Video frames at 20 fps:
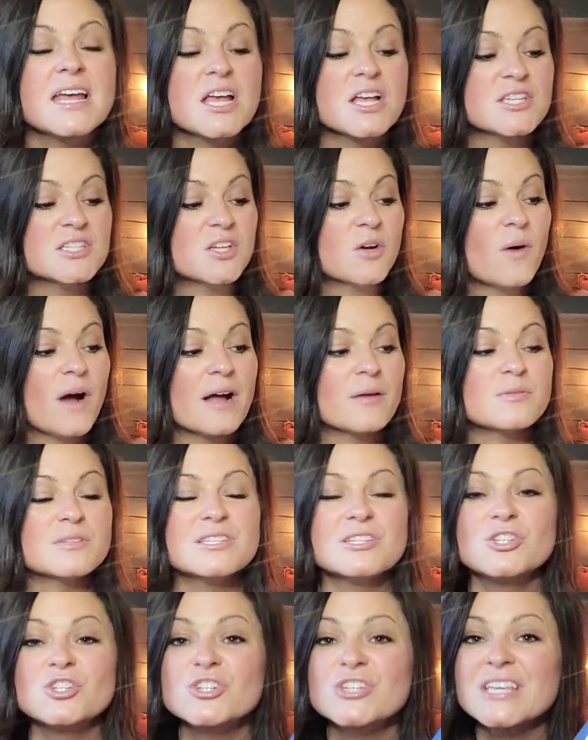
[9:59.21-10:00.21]
So I was
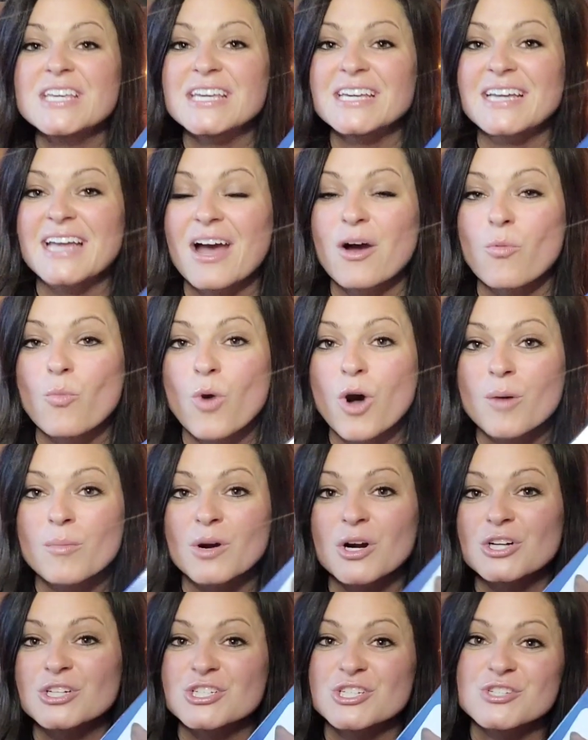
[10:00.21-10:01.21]
looking at
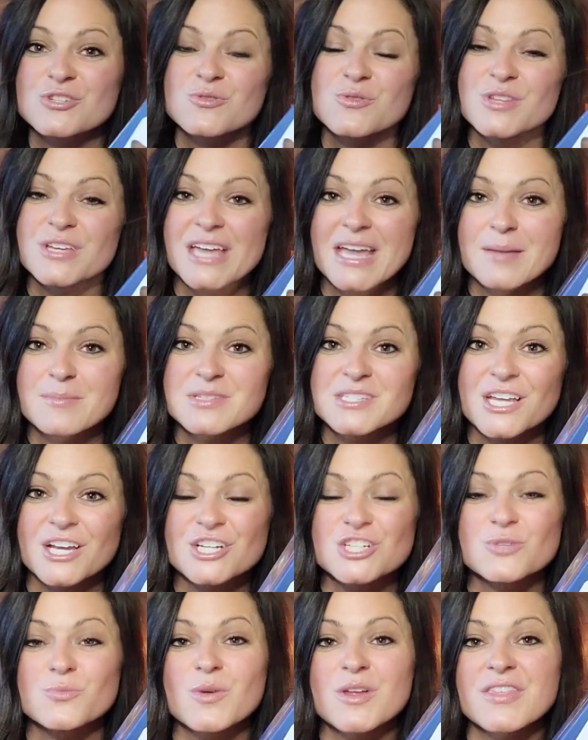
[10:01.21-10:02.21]
Walmart just through the game
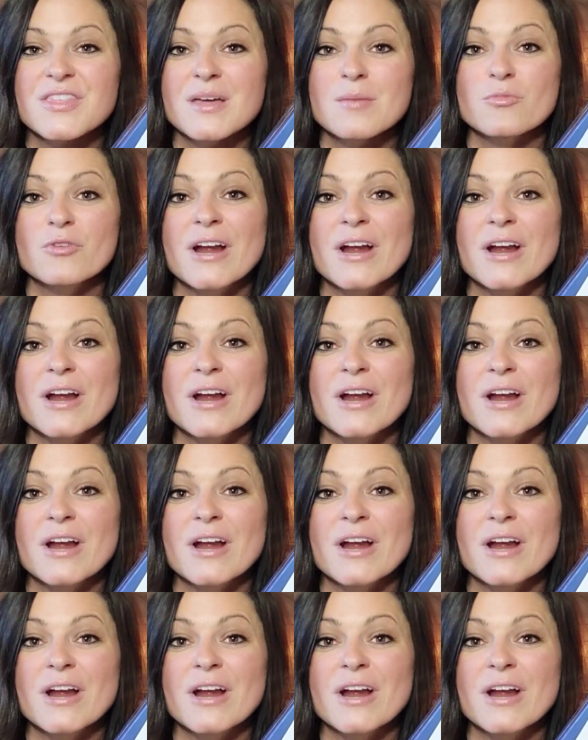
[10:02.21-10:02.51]
section with them